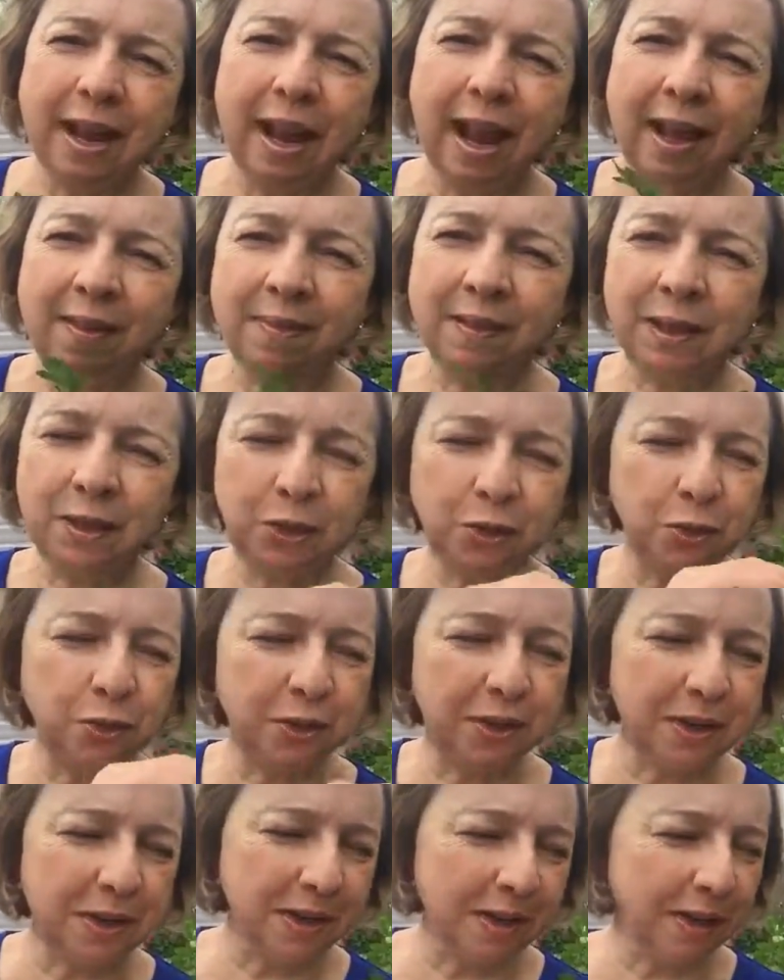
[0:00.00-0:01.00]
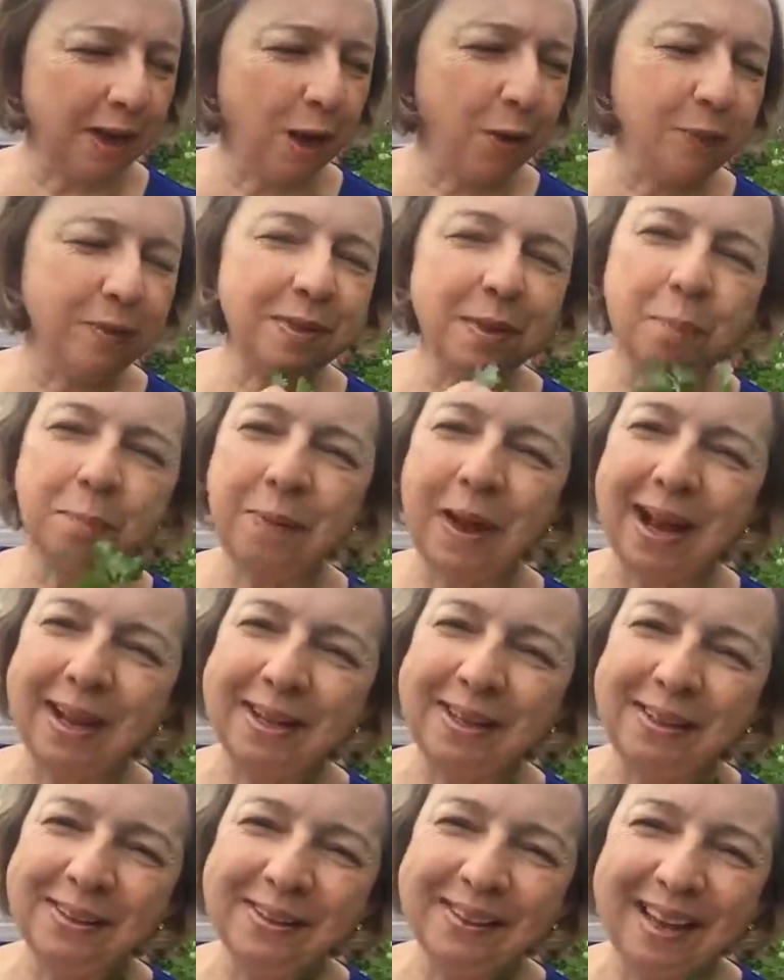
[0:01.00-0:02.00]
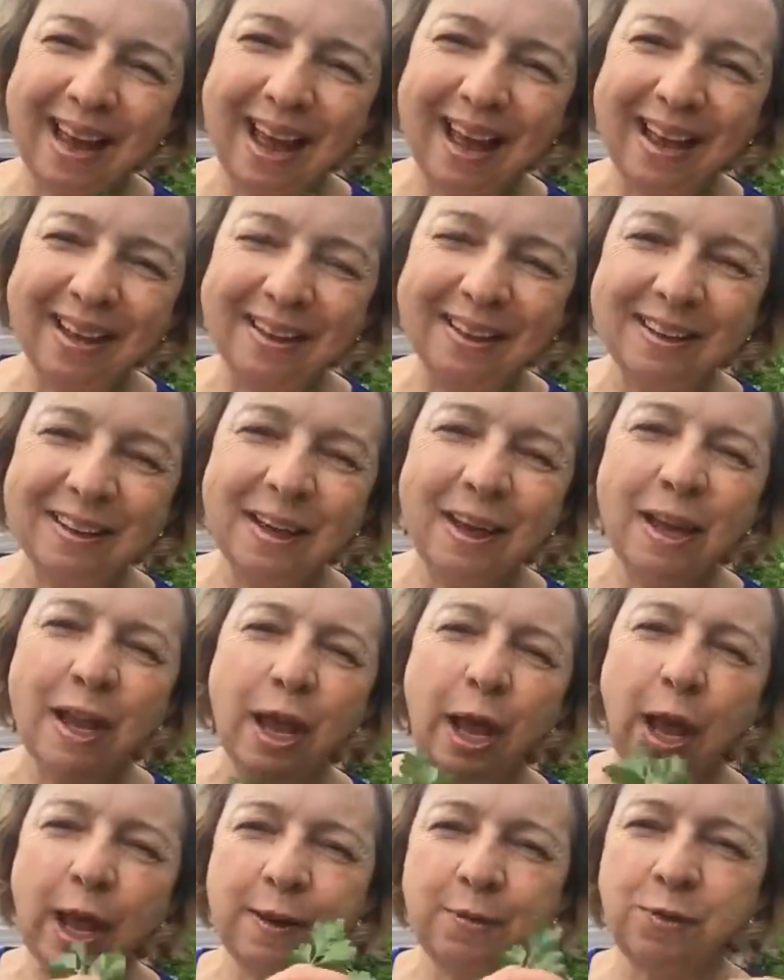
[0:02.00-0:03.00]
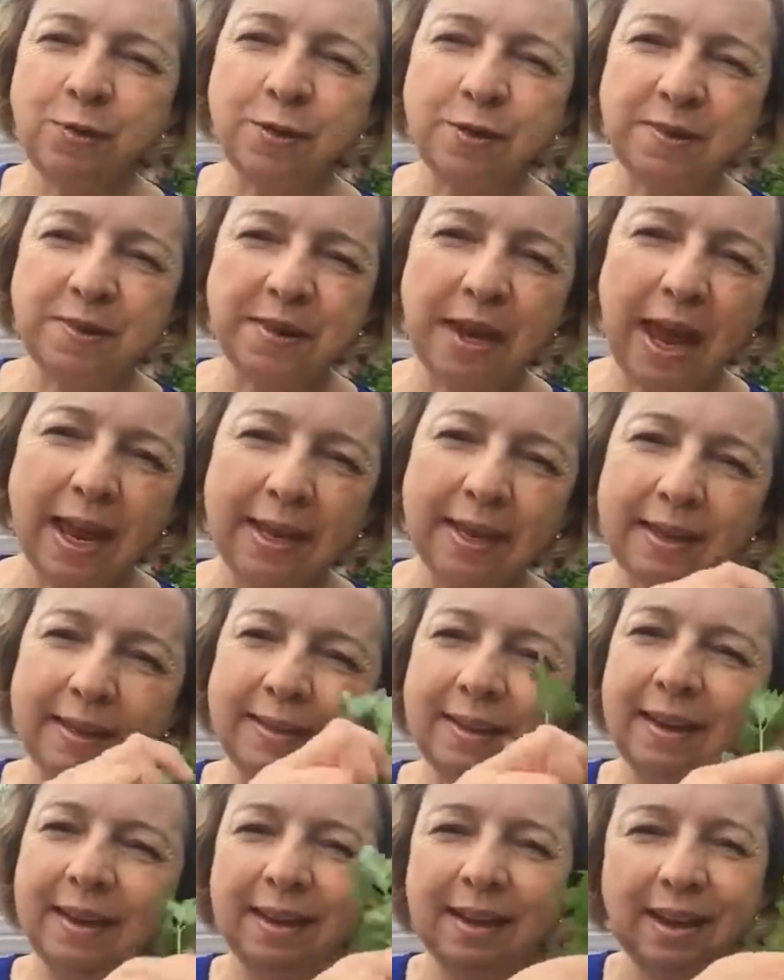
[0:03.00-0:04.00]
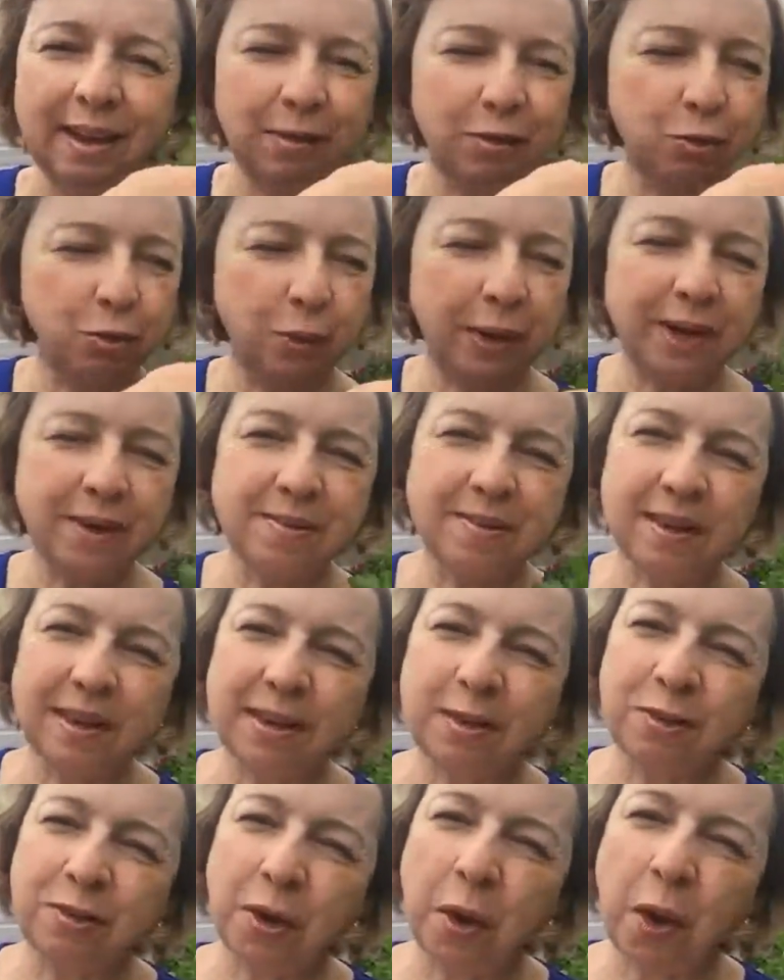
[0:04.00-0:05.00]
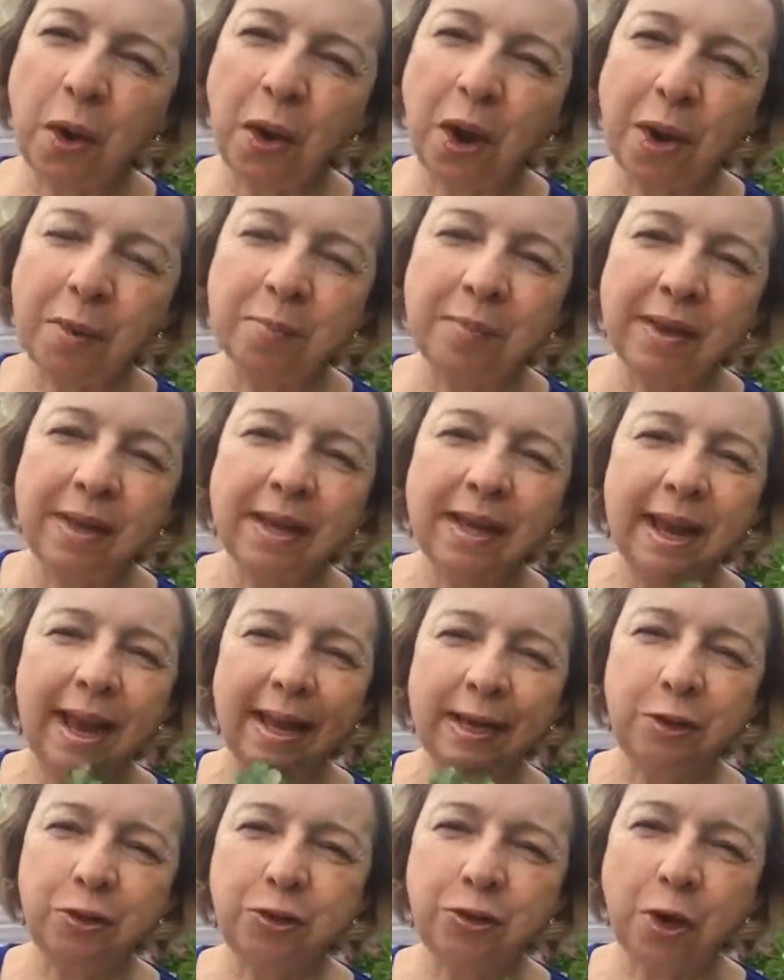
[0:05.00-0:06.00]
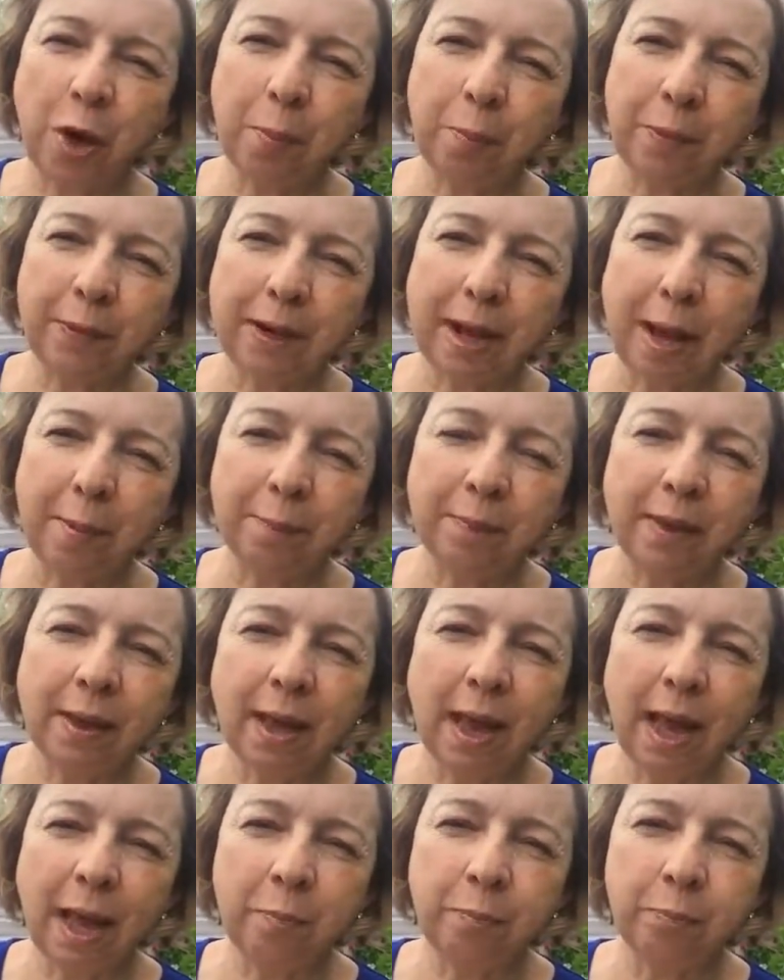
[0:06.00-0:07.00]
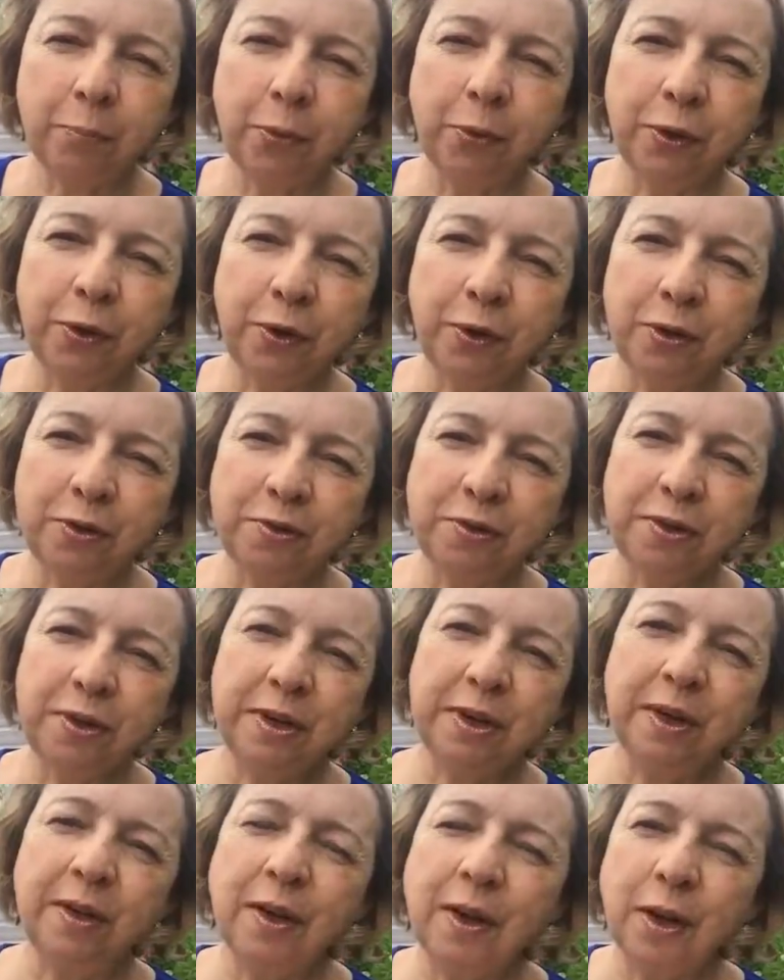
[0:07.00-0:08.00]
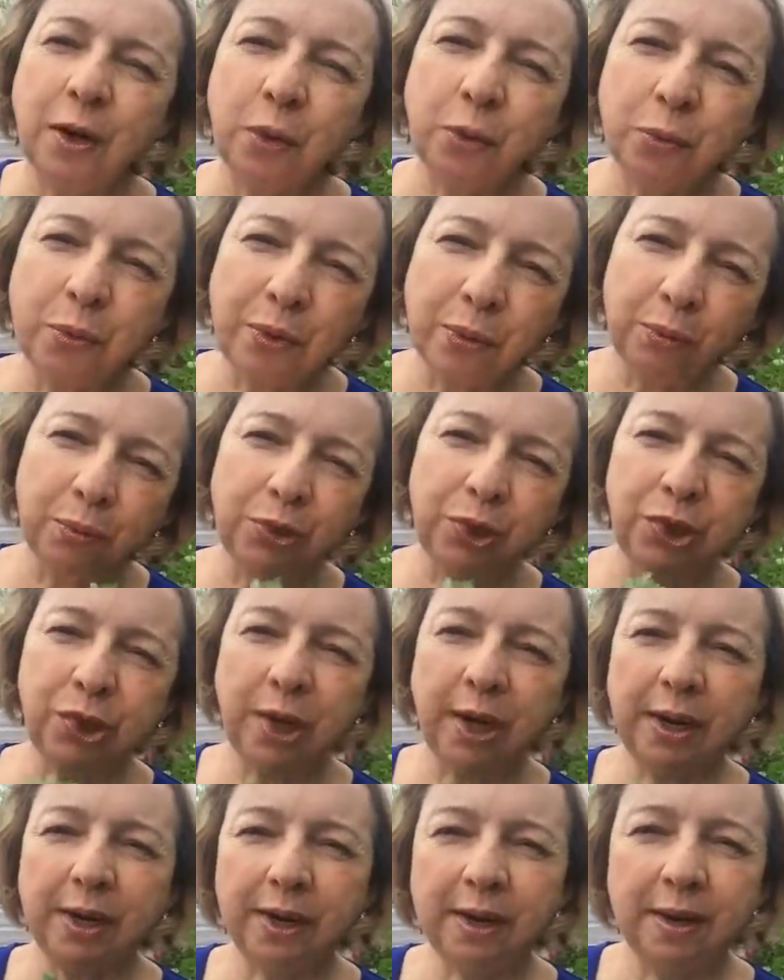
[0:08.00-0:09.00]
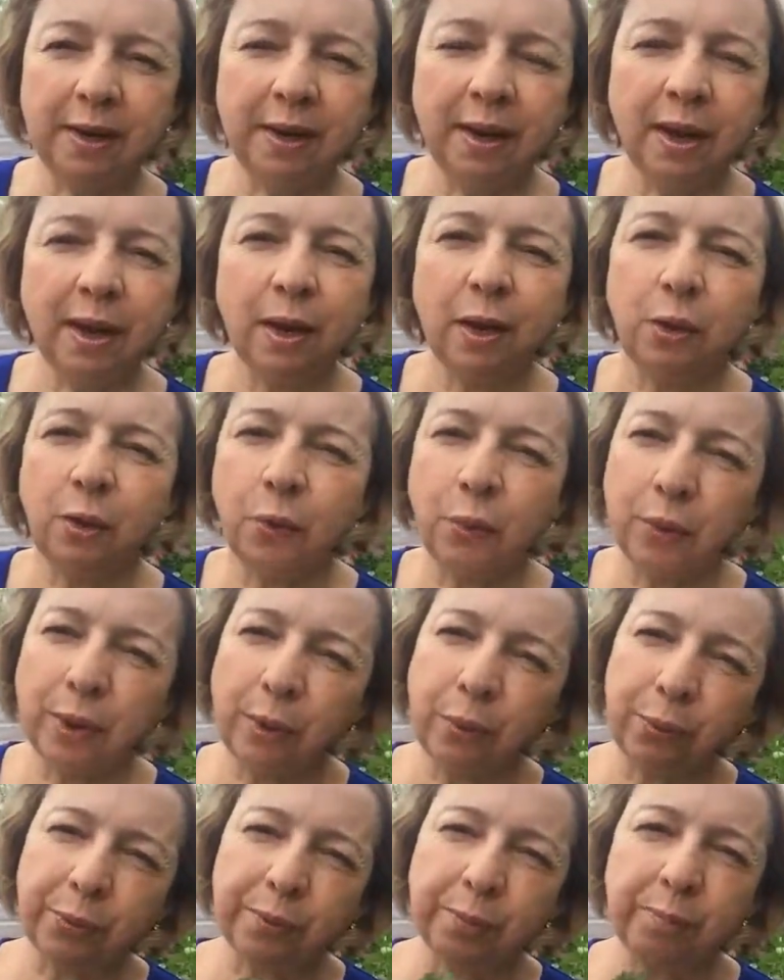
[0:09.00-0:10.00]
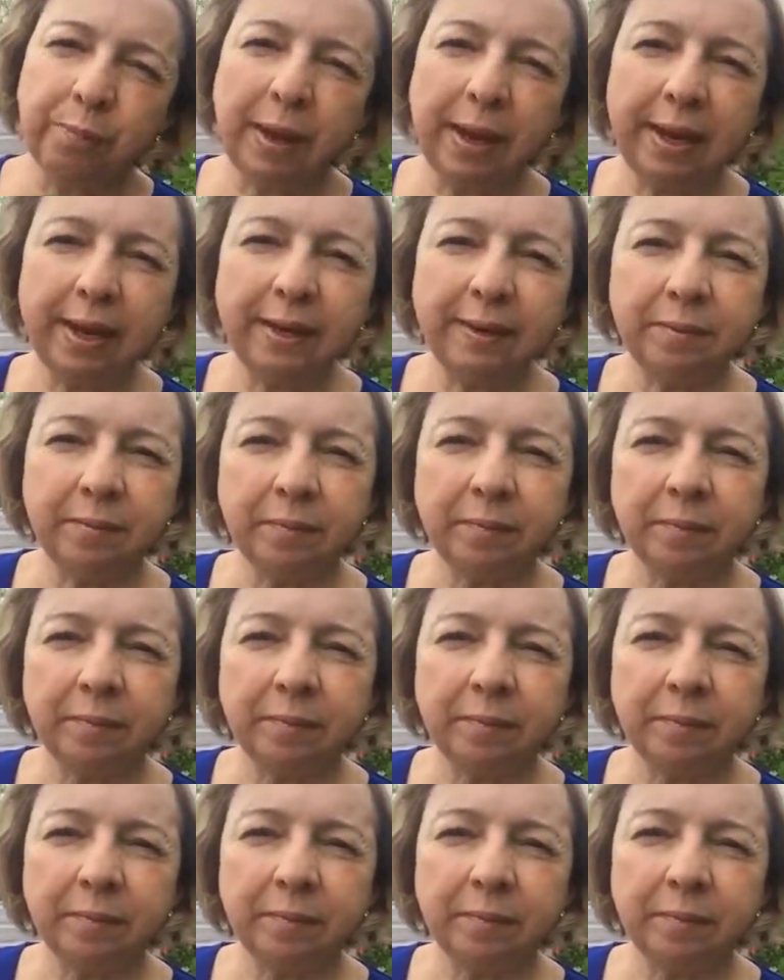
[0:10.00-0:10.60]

and that you can go in the back of your garden and just take it twigs at a time and chop it up and put it onto your grilled chicken, grilled meat,